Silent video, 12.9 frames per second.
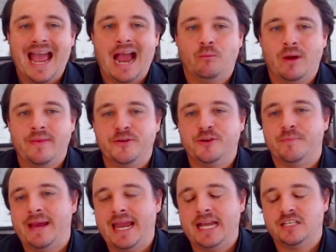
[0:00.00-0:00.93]
And when the
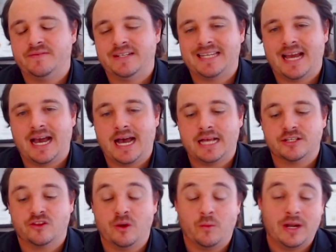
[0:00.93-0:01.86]
demands of a
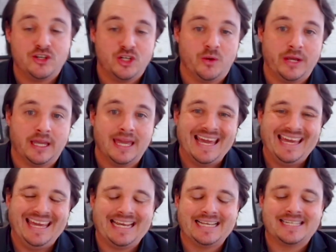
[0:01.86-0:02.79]
task that we're doing
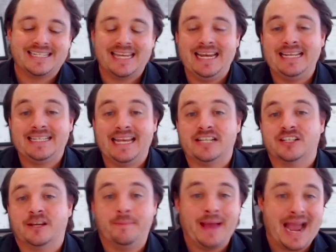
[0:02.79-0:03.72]
exceeds its
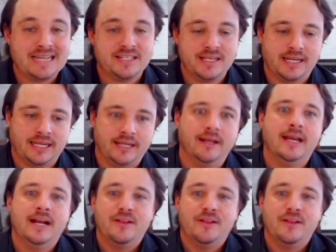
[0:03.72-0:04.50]
capacity,